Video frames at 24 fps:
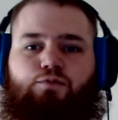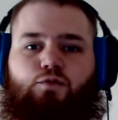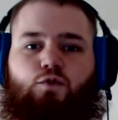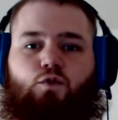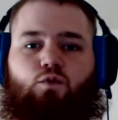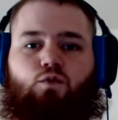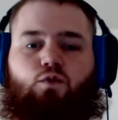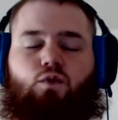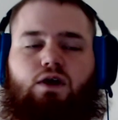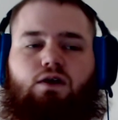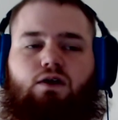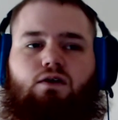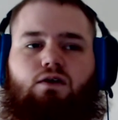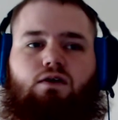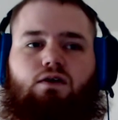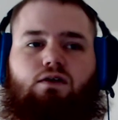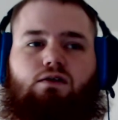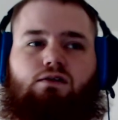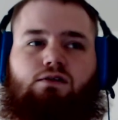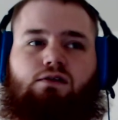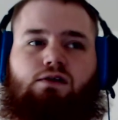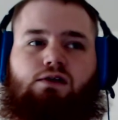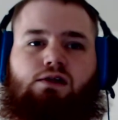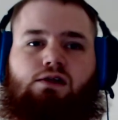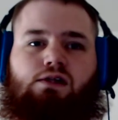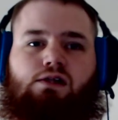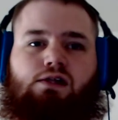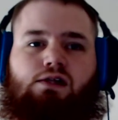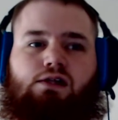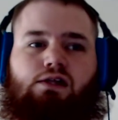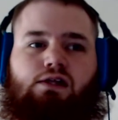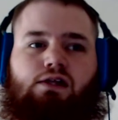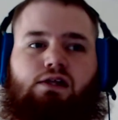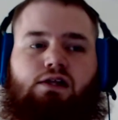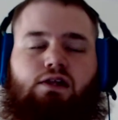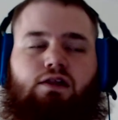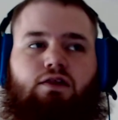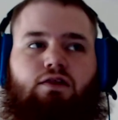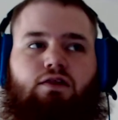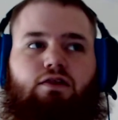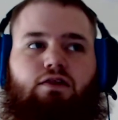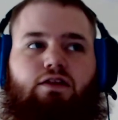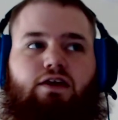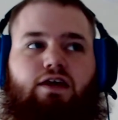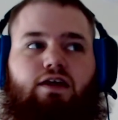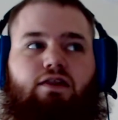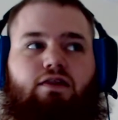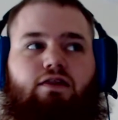well,
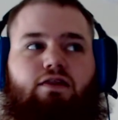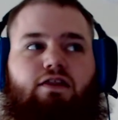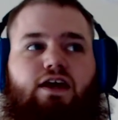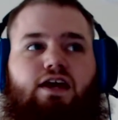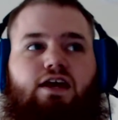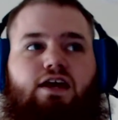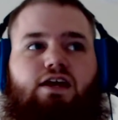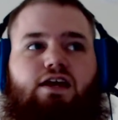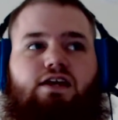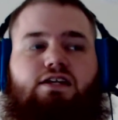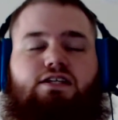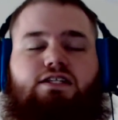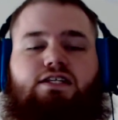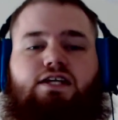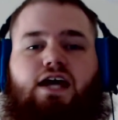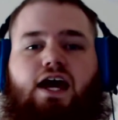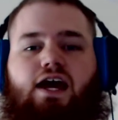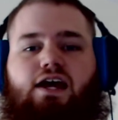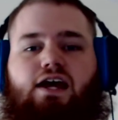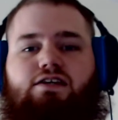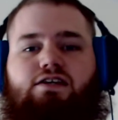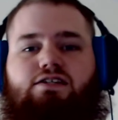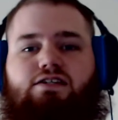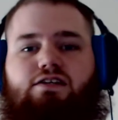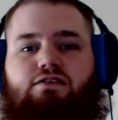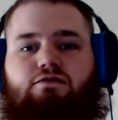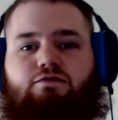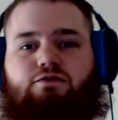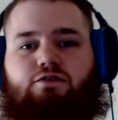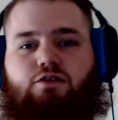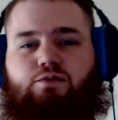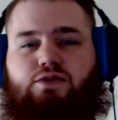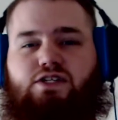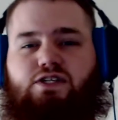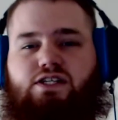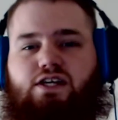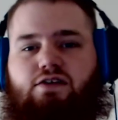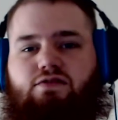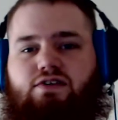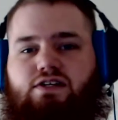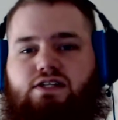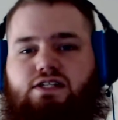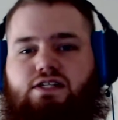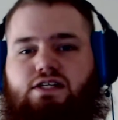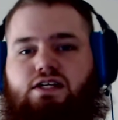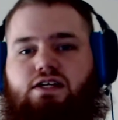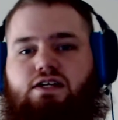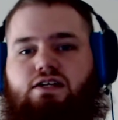they can tax it from
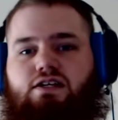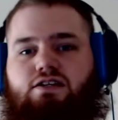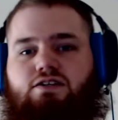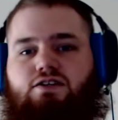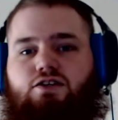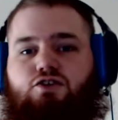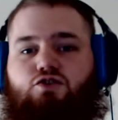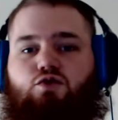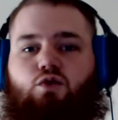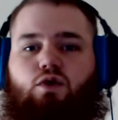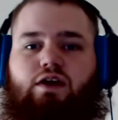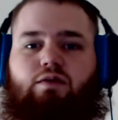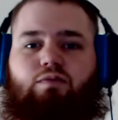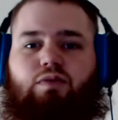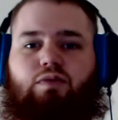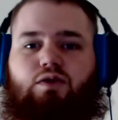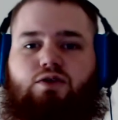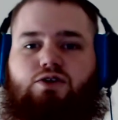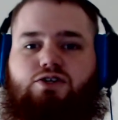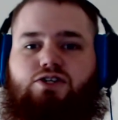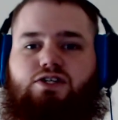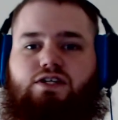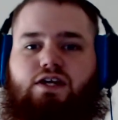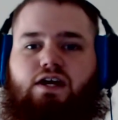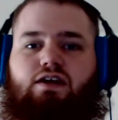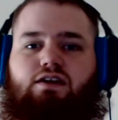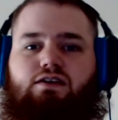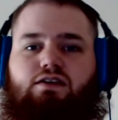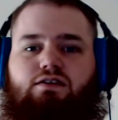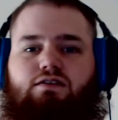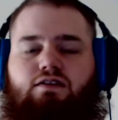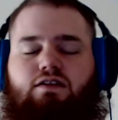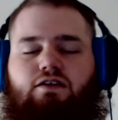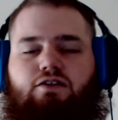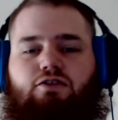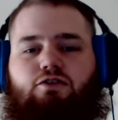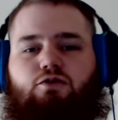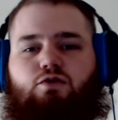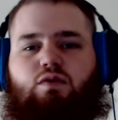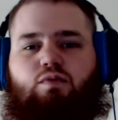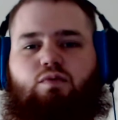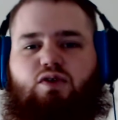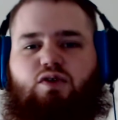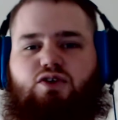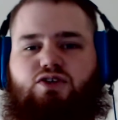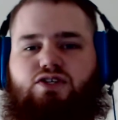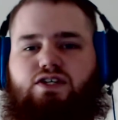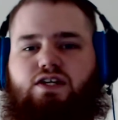17 to 20%. The
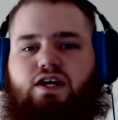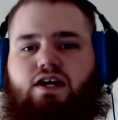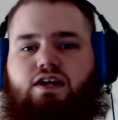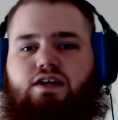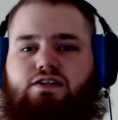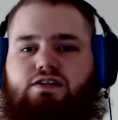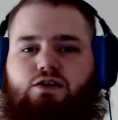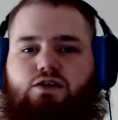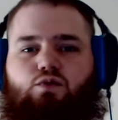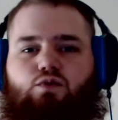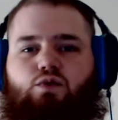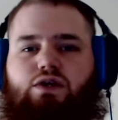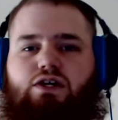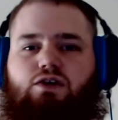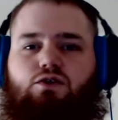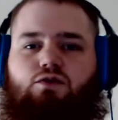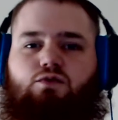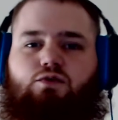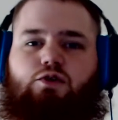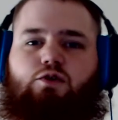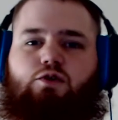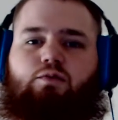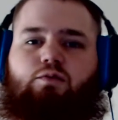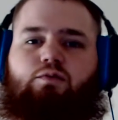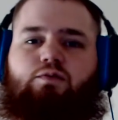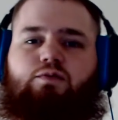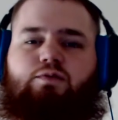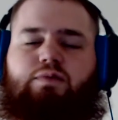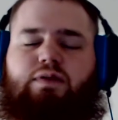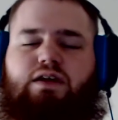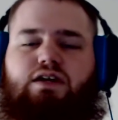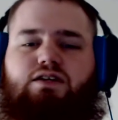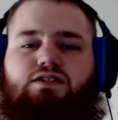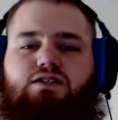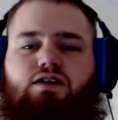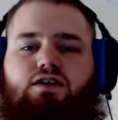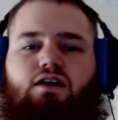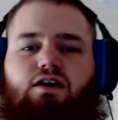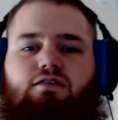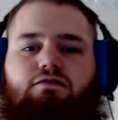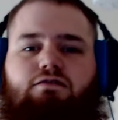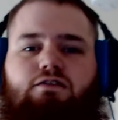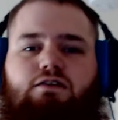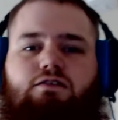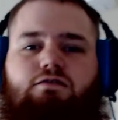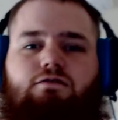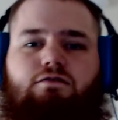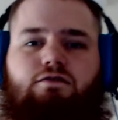3% is a wiggle room based off
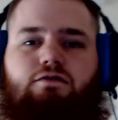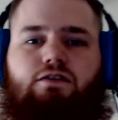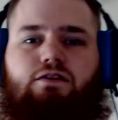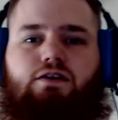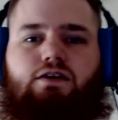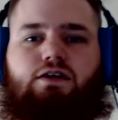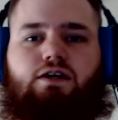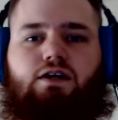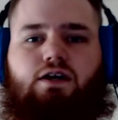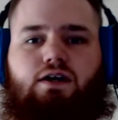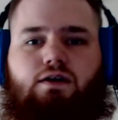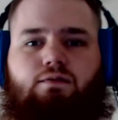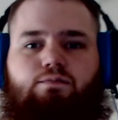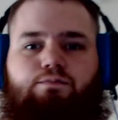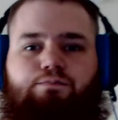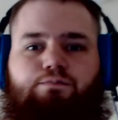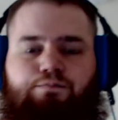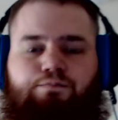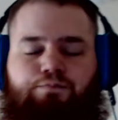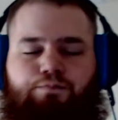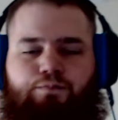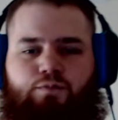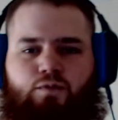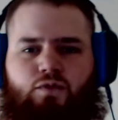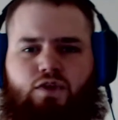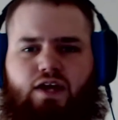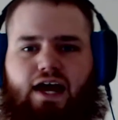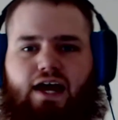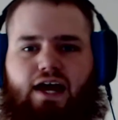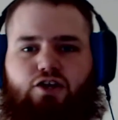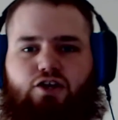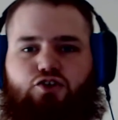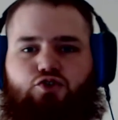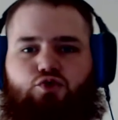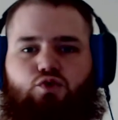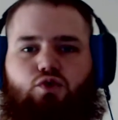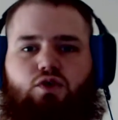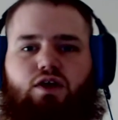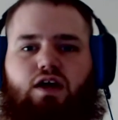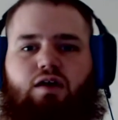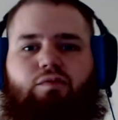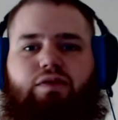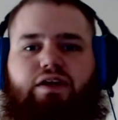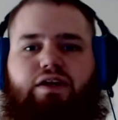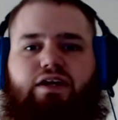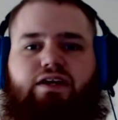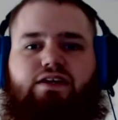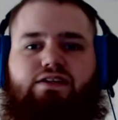of the actual
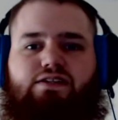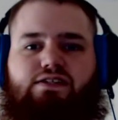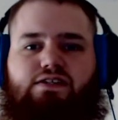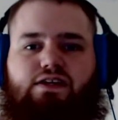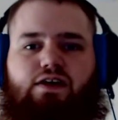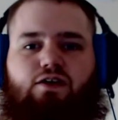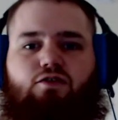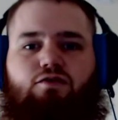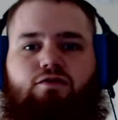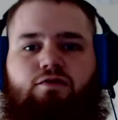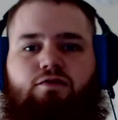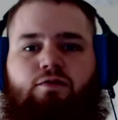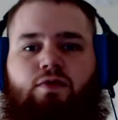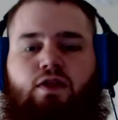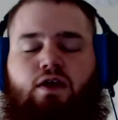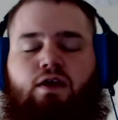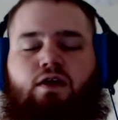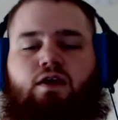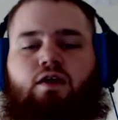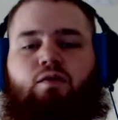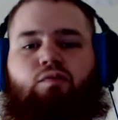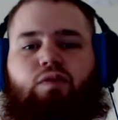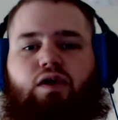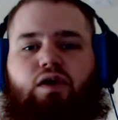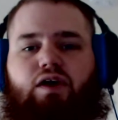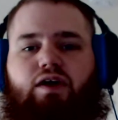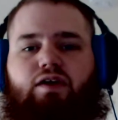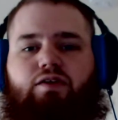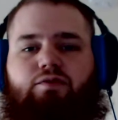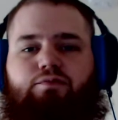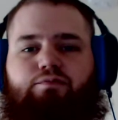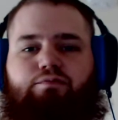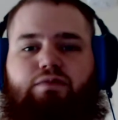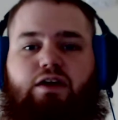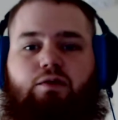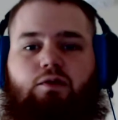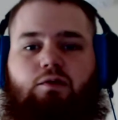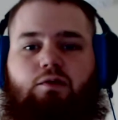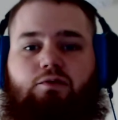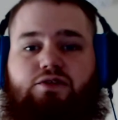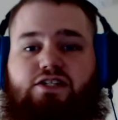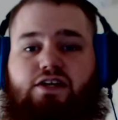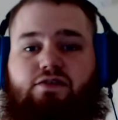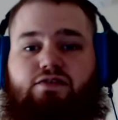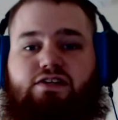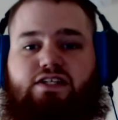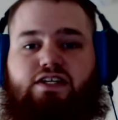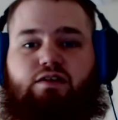company itself, but minimum
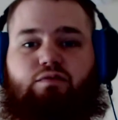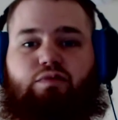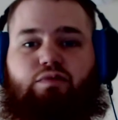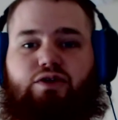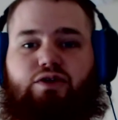17%,